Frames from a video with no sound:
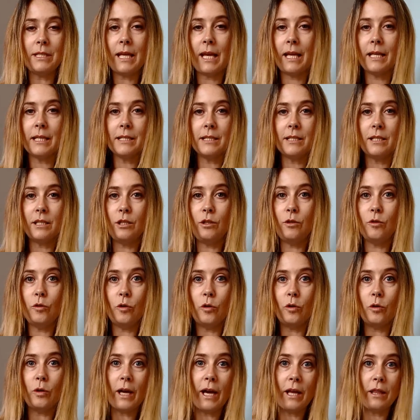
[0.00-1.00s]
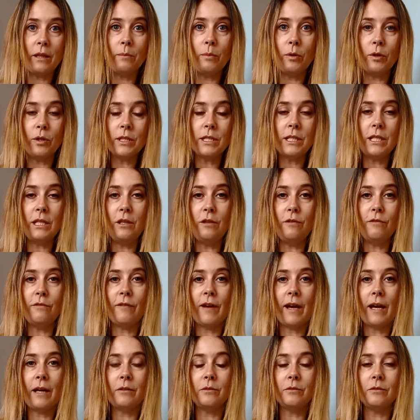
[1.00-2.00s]
text to your other books that you've
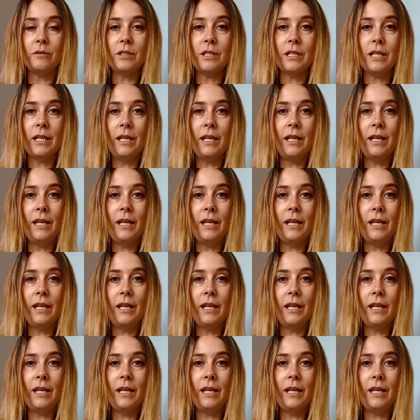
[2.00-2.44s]
found,